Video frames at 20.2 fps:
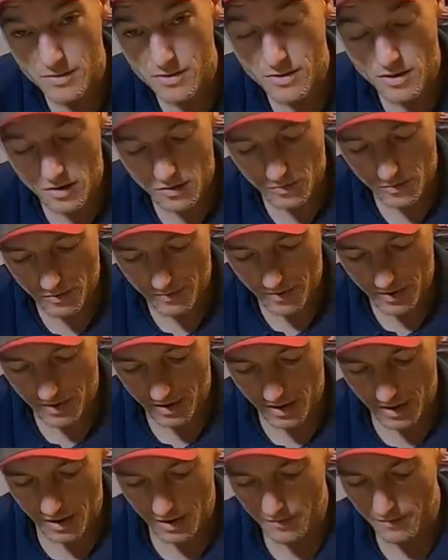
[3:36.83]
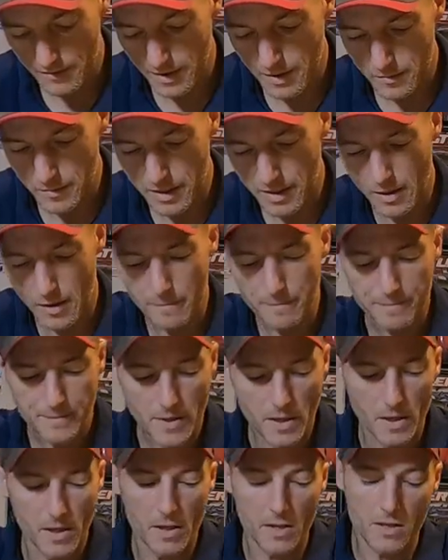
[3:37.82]
there's no room under here. There we go.
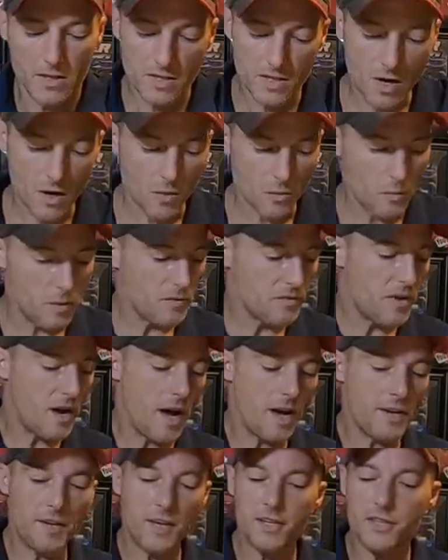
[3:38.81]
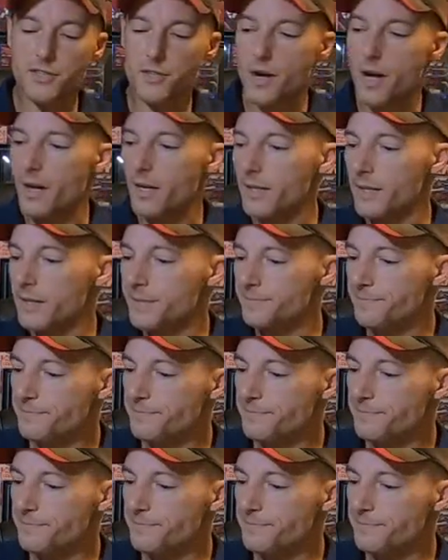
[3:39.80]
So, we've got our truck.